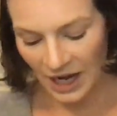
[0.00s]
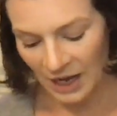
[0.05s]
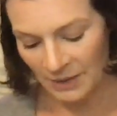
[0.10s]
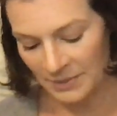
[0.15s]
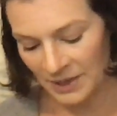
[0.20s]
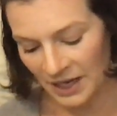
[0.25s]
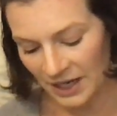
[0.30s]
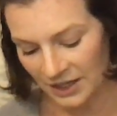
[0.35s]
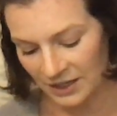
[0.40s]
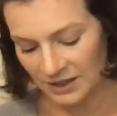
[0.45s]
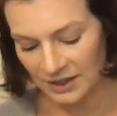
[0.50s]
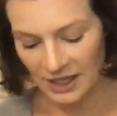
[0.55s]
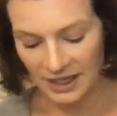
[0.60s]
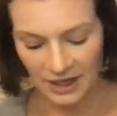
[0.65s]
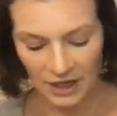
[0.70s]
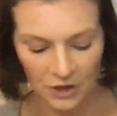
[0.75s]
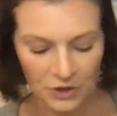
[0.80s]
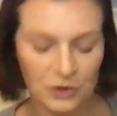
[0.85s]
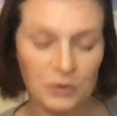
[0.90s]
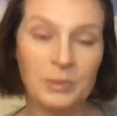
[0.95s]
i'm not gonna let
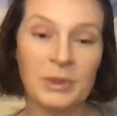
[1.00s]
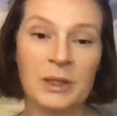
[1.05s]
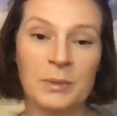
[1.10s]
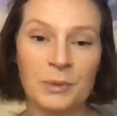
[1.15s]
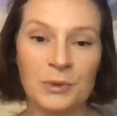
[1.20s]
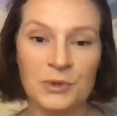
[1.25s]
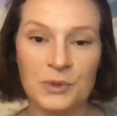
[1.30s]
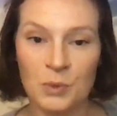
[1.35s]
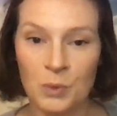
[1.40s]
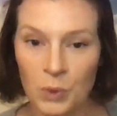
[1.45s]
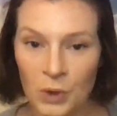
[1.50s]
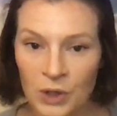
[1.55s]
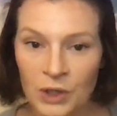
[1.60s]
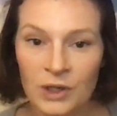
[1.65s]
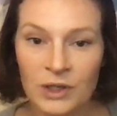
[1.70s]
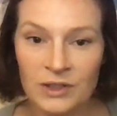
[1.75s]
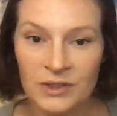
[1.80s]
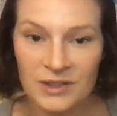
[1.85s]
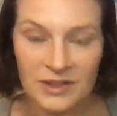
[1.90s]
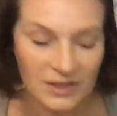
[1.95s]
other people's
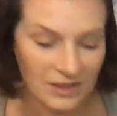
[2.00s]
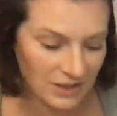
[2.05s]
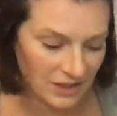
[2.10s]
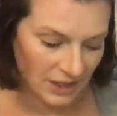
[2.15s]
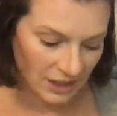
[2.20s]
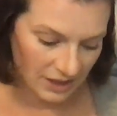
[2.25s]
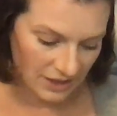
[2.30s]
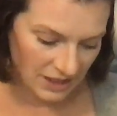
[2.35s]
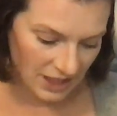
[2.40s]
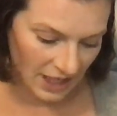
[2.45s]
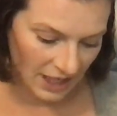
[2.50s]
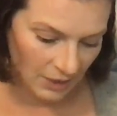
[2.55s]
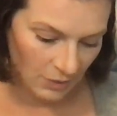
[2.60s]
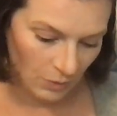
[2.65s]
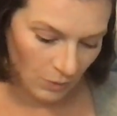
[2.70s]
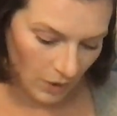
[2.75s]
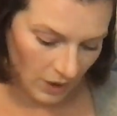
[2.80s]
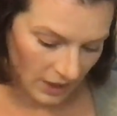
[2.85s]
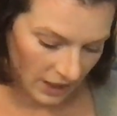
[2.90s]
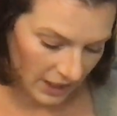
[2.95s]
words dictate
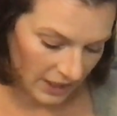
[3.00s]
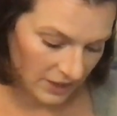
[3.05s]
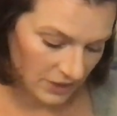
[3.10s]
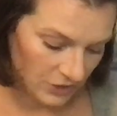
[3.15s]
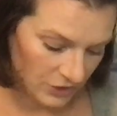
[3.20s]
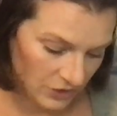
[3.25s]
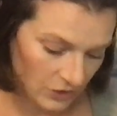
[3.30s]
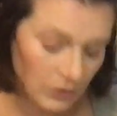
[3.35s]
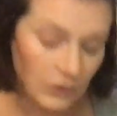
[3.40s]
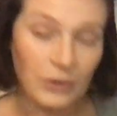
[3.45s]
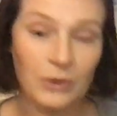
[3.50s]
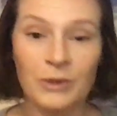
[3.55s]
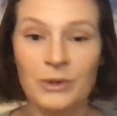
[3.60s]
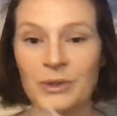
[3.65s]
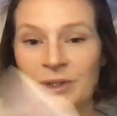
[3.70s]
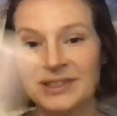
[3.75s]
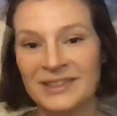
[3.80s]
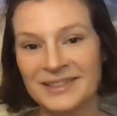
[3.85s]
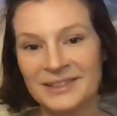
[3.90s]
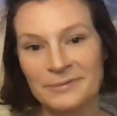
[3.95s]
what i
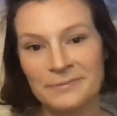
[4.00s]
do